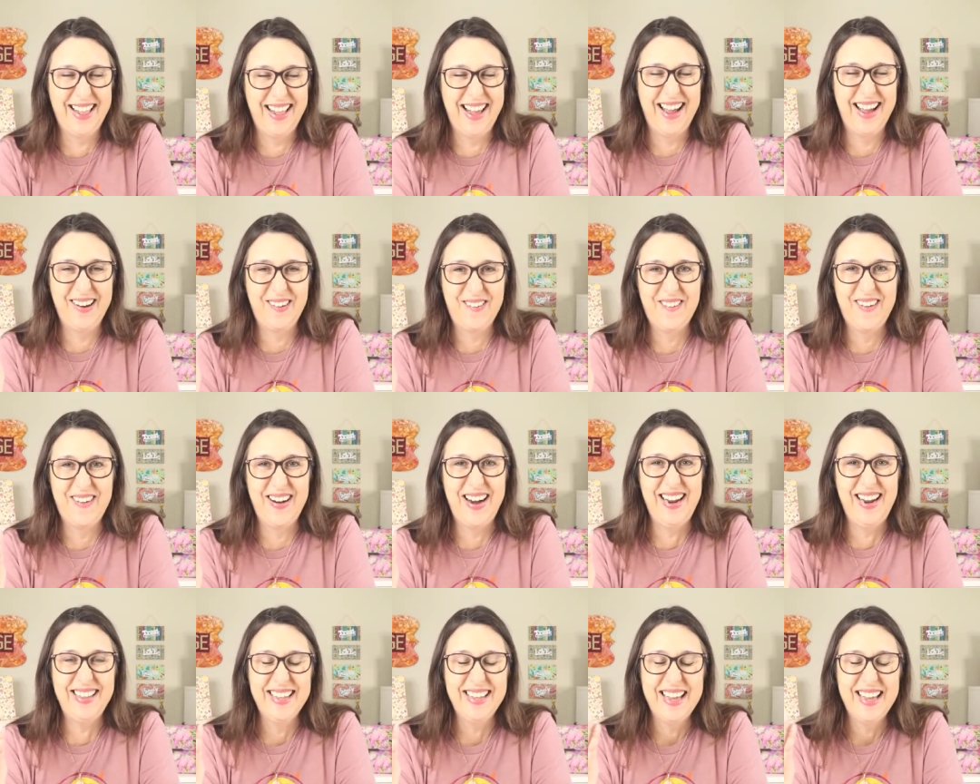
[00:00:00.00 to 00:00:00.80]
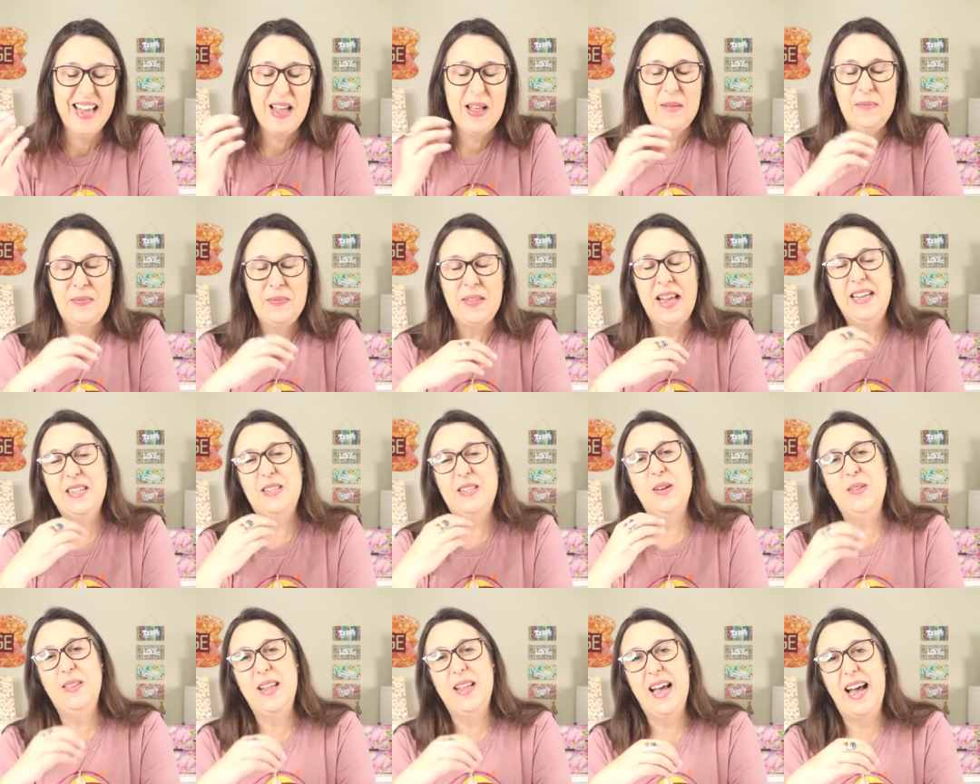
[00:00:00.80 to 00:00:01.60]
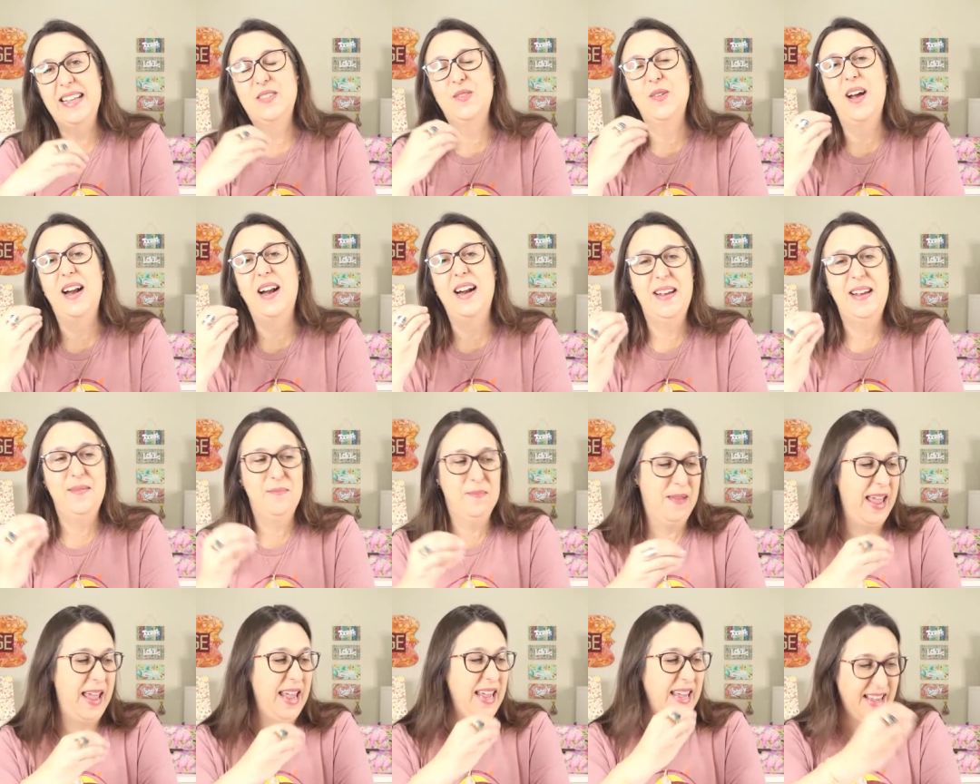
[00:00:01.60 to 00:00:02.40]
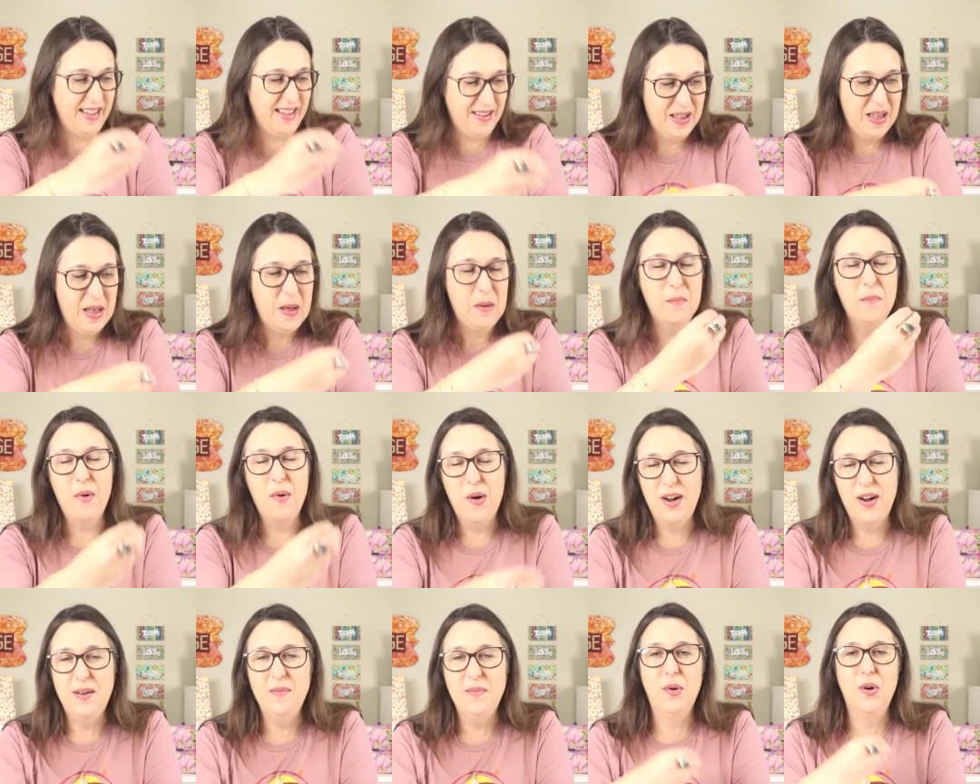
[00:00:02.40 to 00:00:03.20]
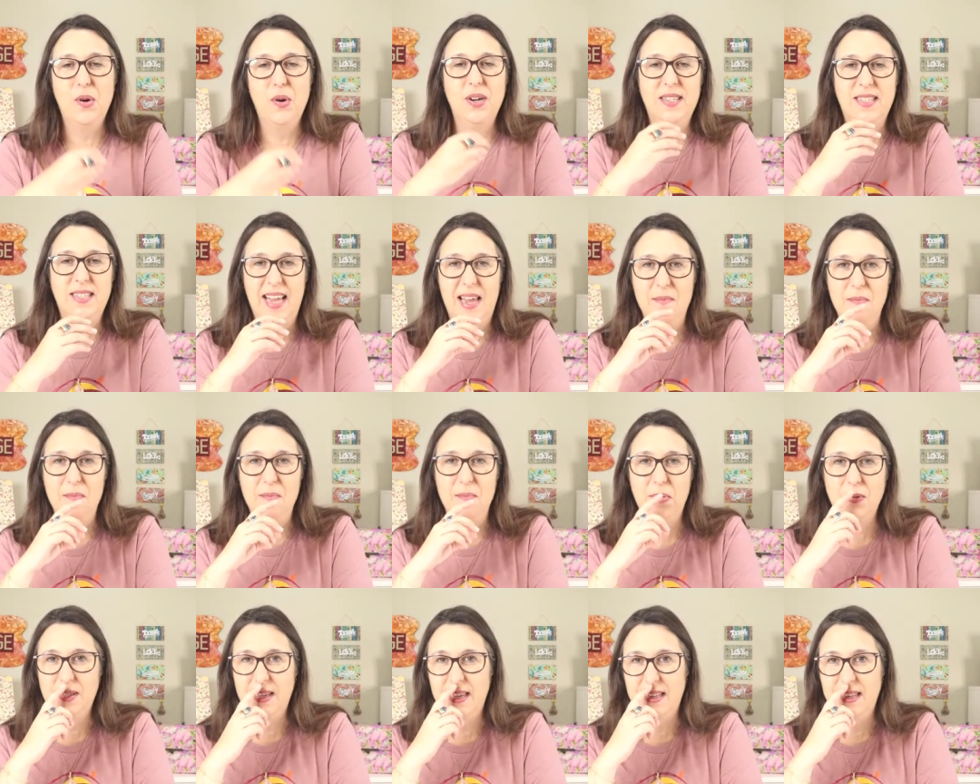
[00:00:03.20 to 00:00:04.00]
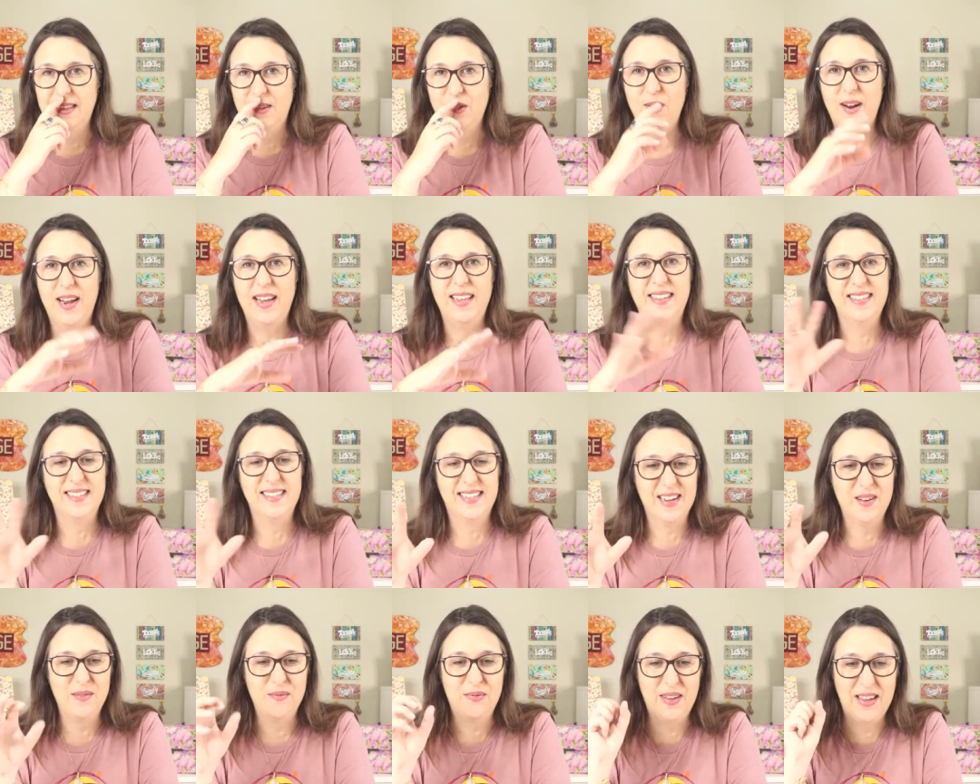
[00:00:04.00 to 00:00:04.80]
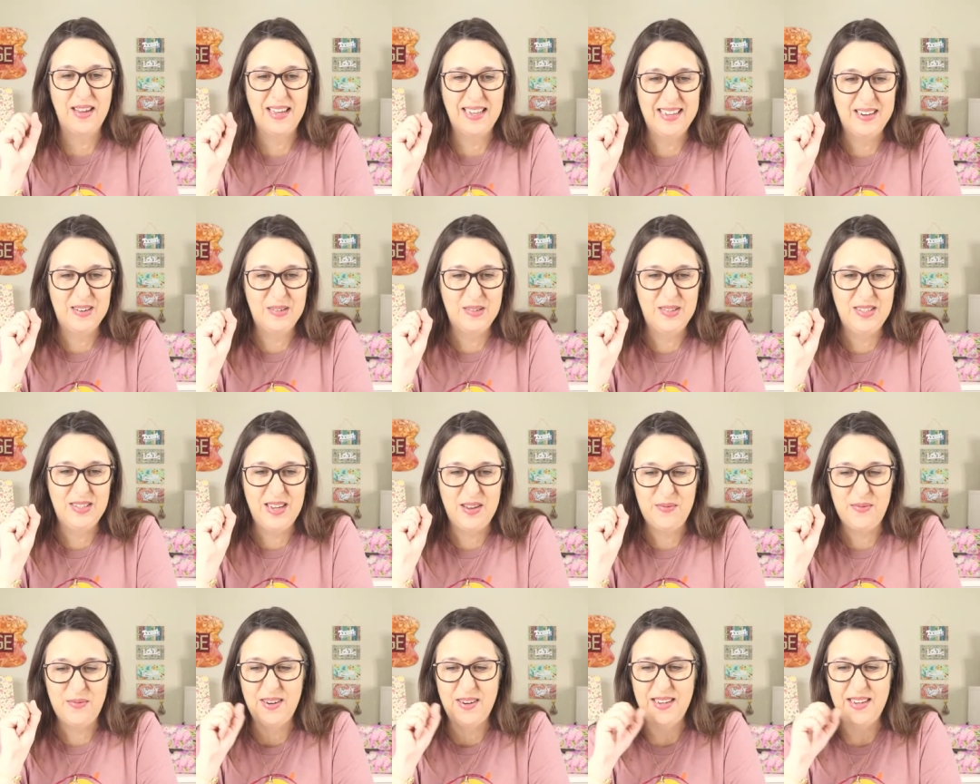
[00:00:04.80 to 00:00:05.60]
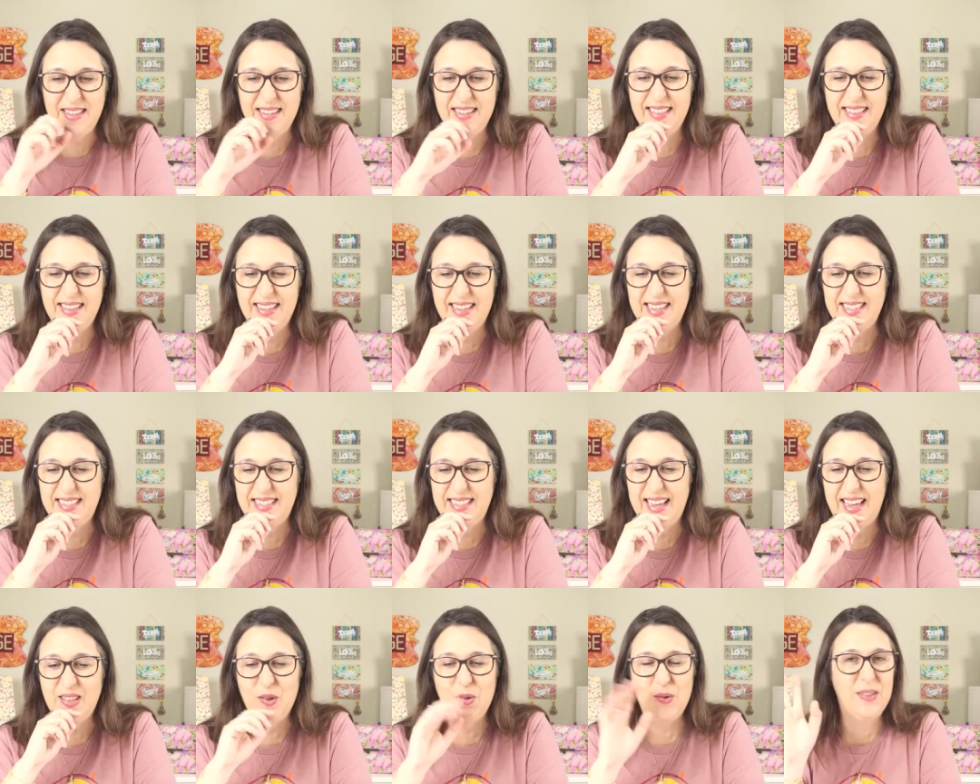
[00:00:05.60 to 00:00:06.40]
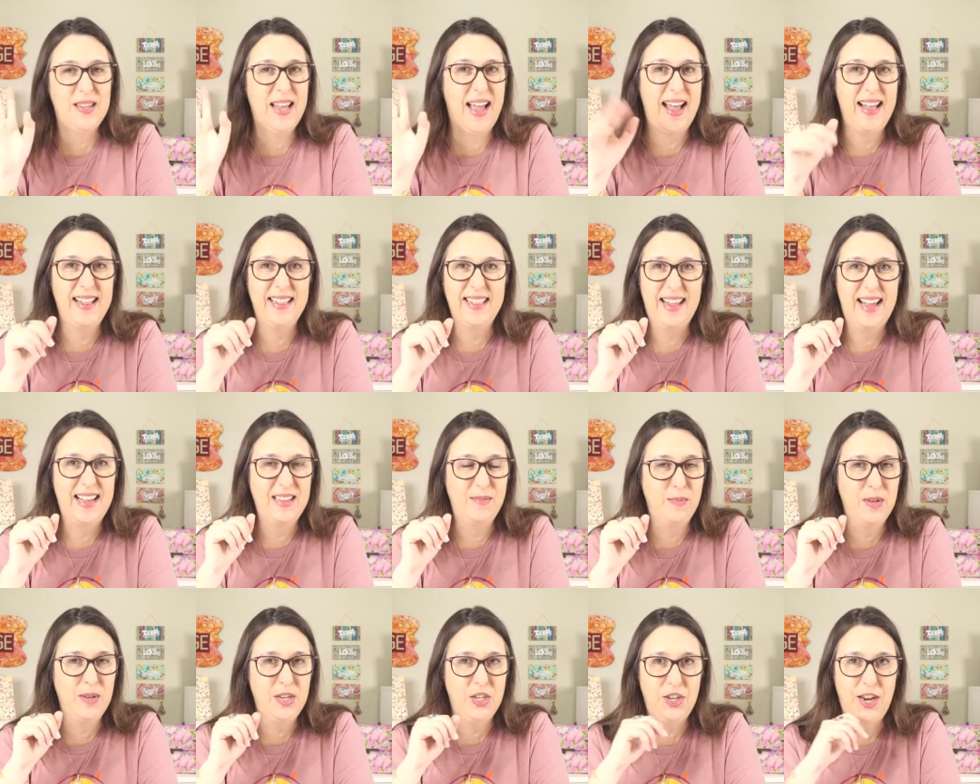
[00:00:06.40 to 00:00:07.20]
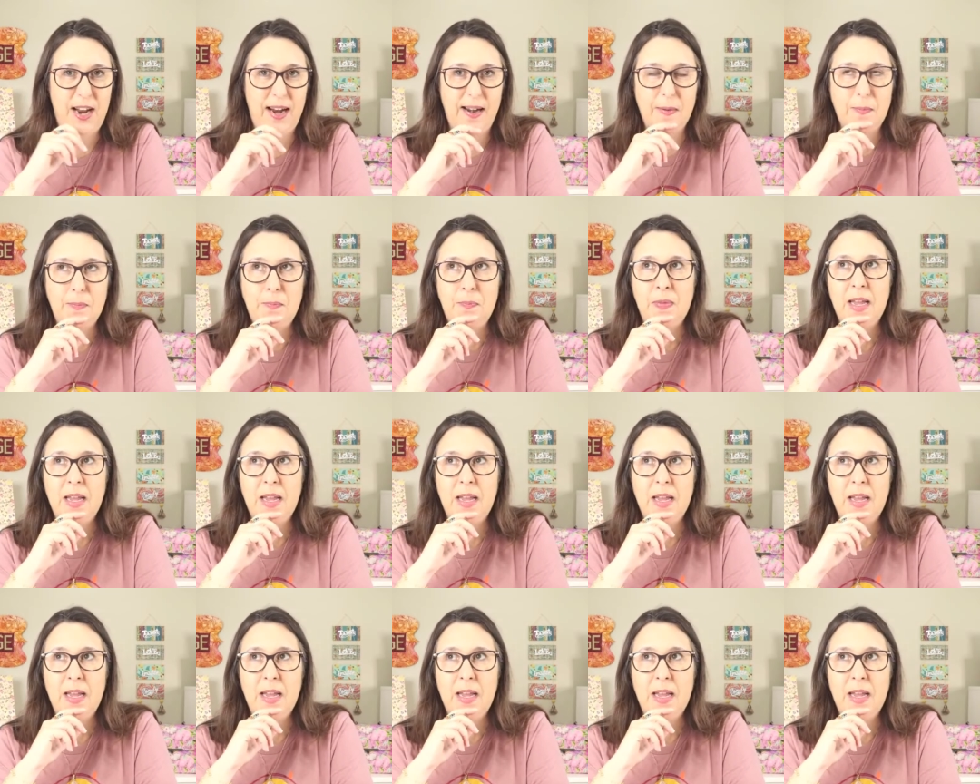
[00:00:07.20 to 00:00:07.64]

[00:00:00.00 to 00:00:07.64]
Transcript: right? And so that's why I'm making more and more samples and creating something a little different. And then I said, oh, that, let me share.